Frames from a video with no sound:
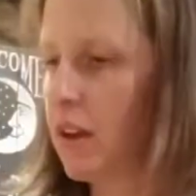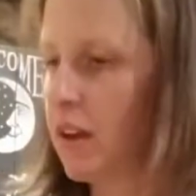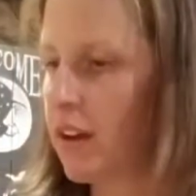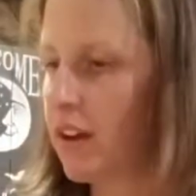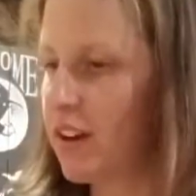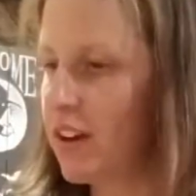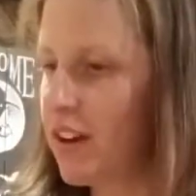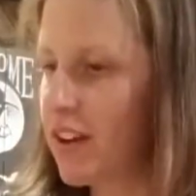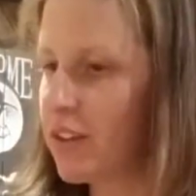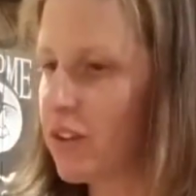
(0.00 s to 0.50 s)

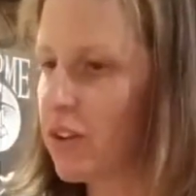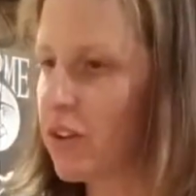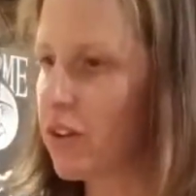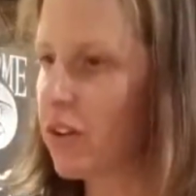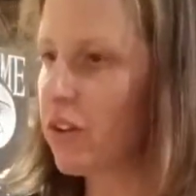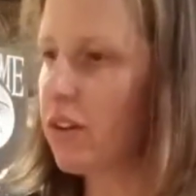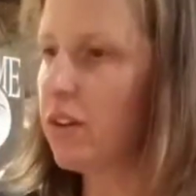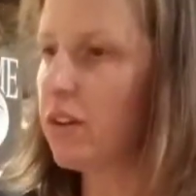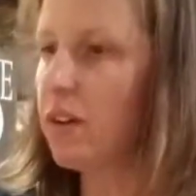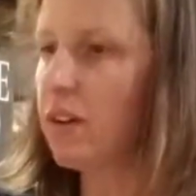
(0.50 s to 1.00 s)
Good
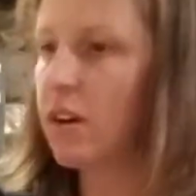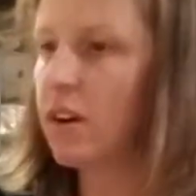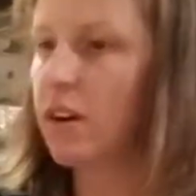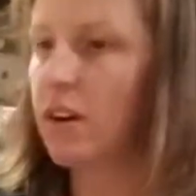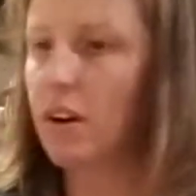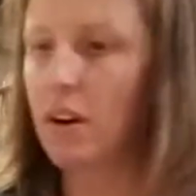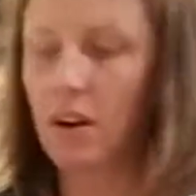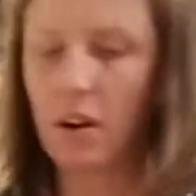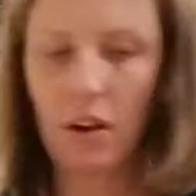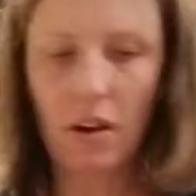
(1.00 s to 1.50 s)

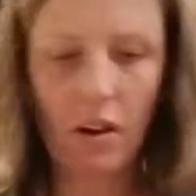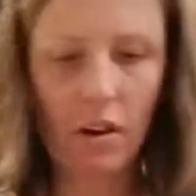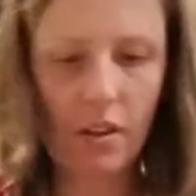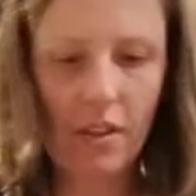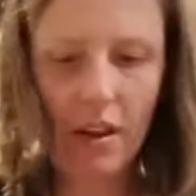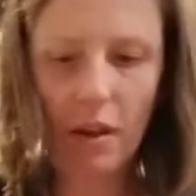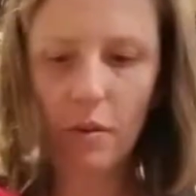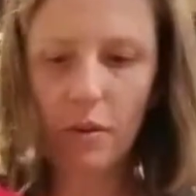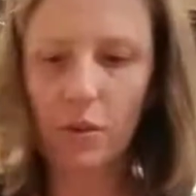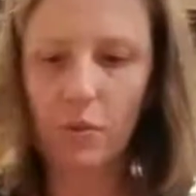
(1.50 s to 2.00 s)
girl.
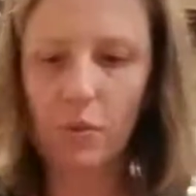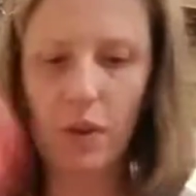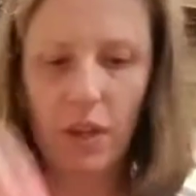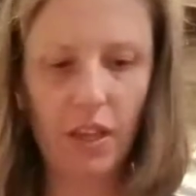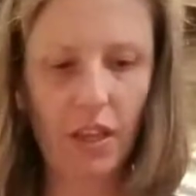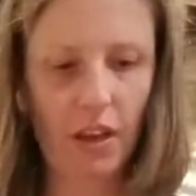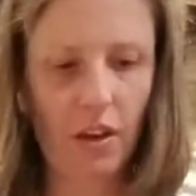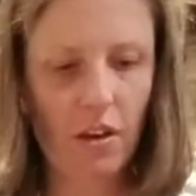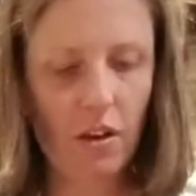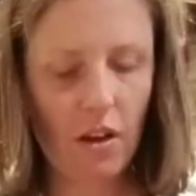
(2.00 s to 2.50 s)
That was
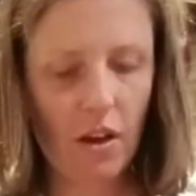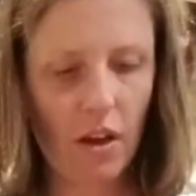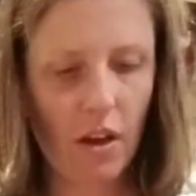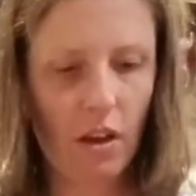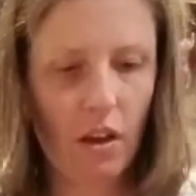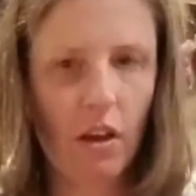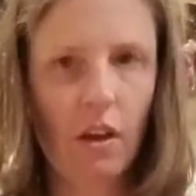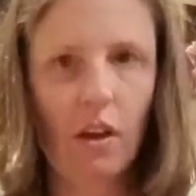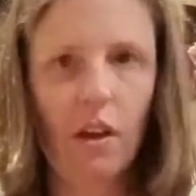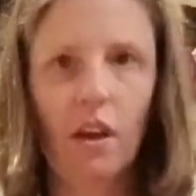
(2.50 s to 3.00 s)
really good.
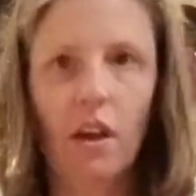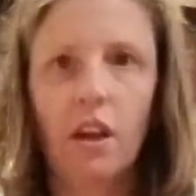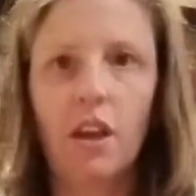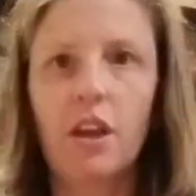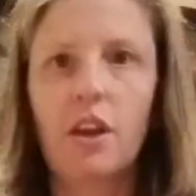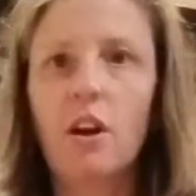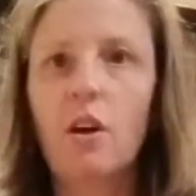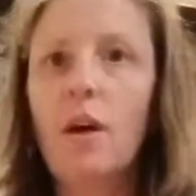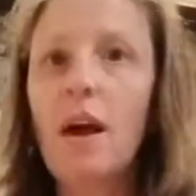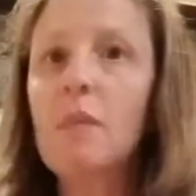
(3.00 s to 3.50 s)

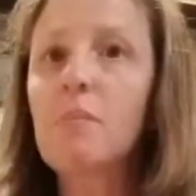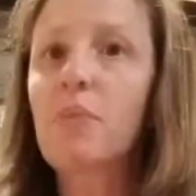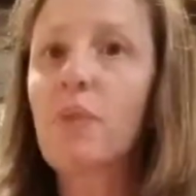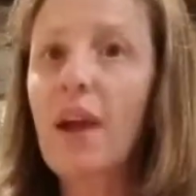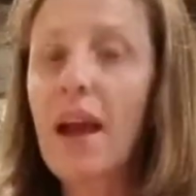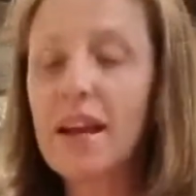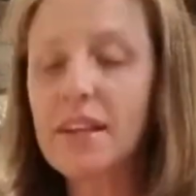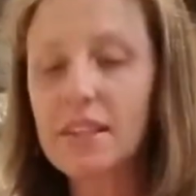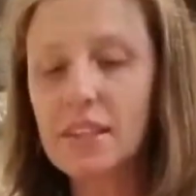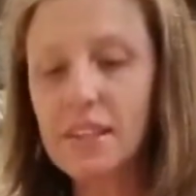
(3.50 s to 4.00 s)
You know, and
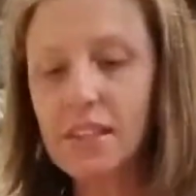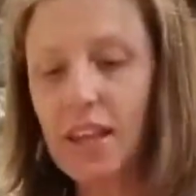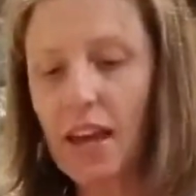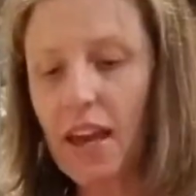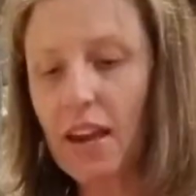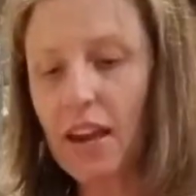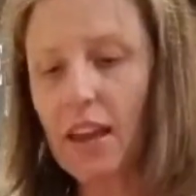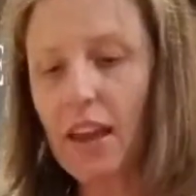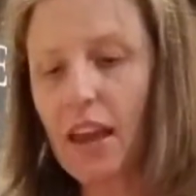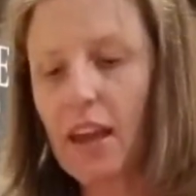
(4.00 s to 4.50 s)
practice that
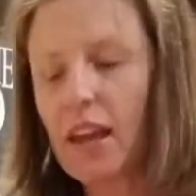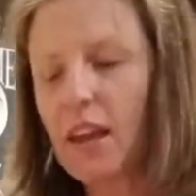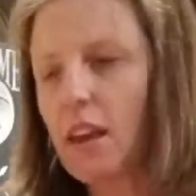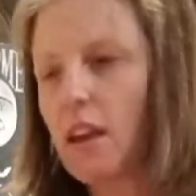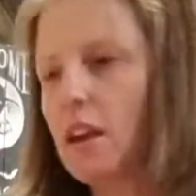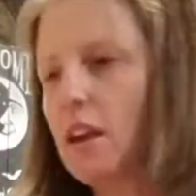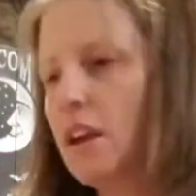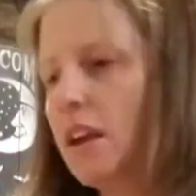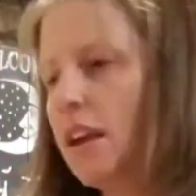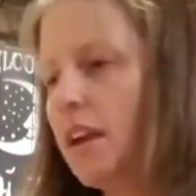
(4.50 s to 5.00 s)

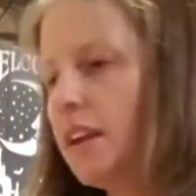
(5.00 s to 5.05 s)
again.